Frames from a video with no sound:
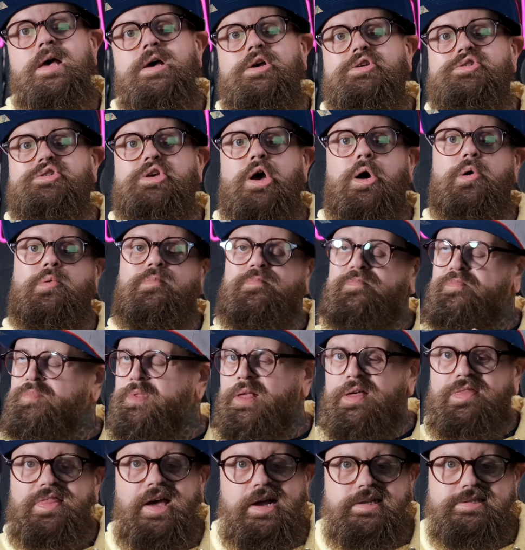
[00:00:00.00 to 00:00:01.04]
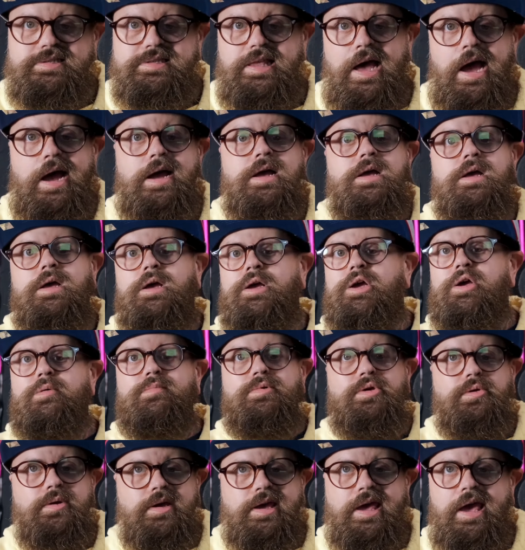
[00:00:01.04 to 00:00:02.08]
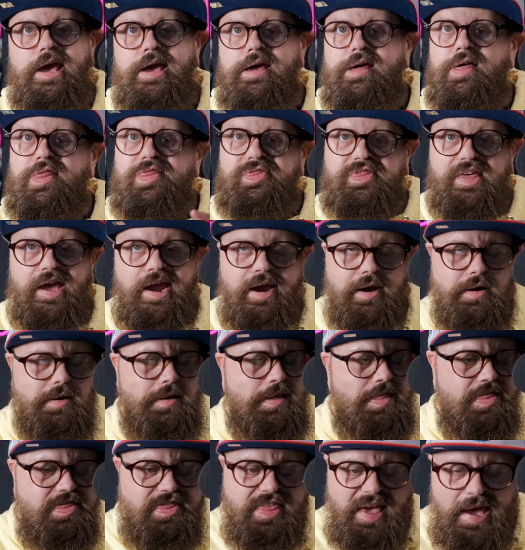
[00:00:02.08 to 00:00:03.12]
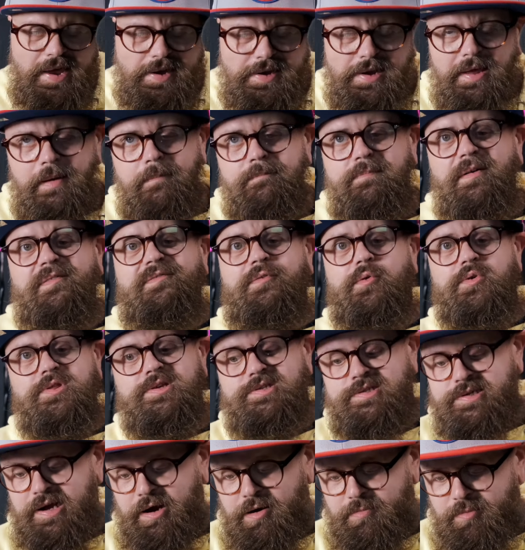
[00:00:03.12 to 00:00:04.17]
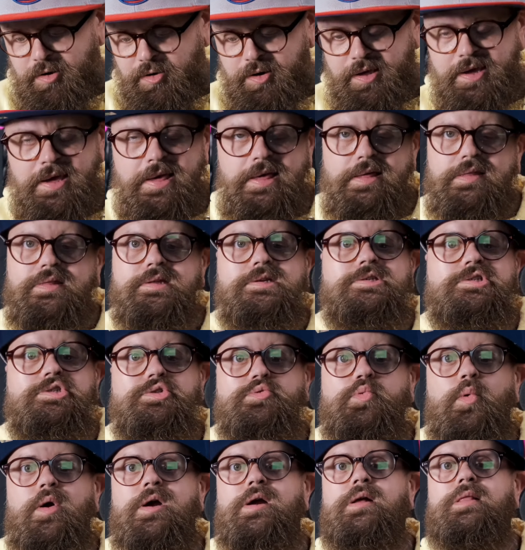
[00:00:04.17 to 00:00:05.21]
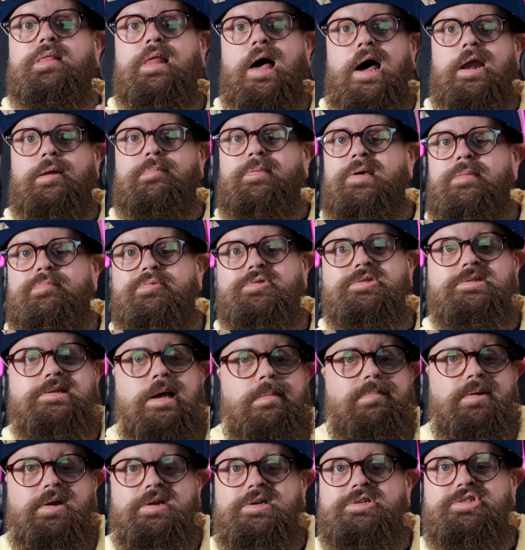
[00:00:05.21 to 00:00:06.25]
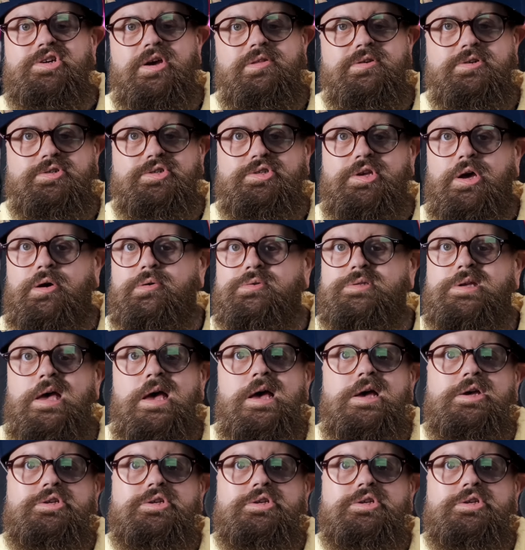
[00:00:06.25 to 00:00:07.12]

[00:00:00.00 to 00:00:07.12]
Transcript: So that's that. Communicate there. Then, before the ceremony, this is where a lot of people step on each other's toes.